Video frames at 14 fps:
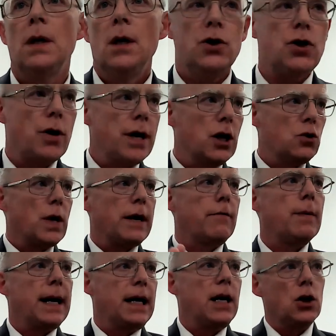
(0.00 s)
So here's what
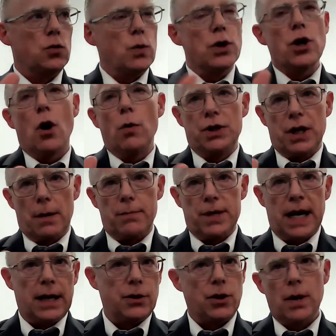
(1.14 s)
everybody, here's where you always come
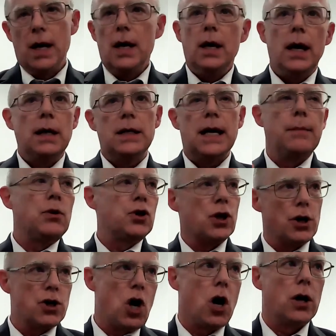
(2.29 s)
down to. Anytime you
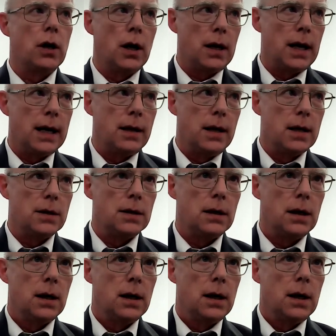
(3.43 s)
start talking like this,
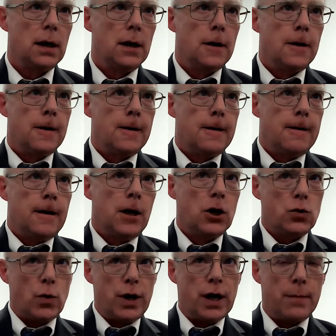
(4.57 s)
here's
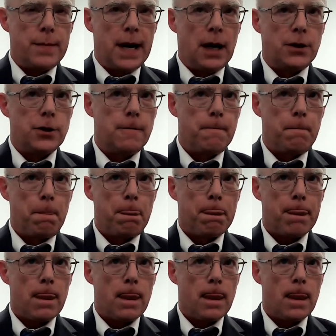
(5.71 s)
where you come down to.
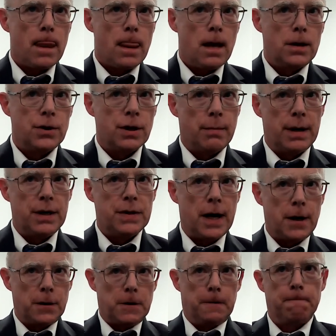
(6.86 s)
Somebody
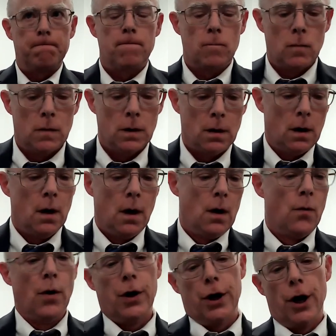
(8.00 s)
says,
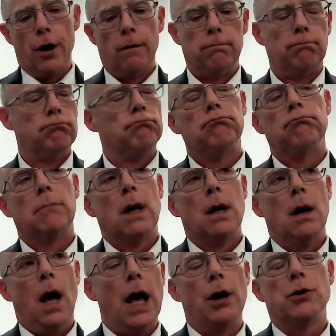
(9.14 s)
well, you know,
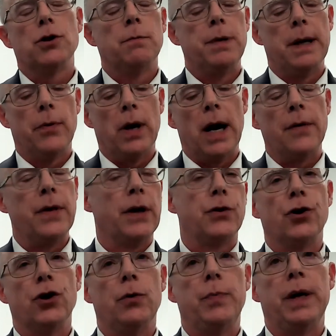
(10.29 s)
I know some people and I think they're
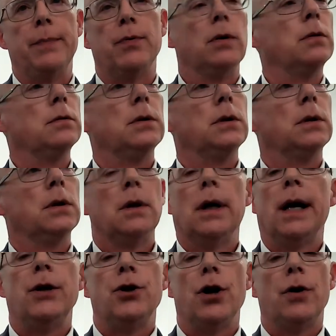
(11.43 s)
good people.
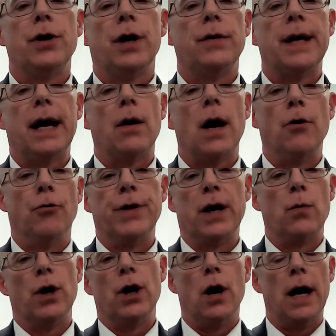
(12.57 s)
And, you know, they, I don't think
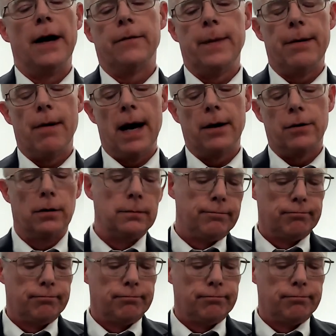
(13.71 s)
we all have to be radical.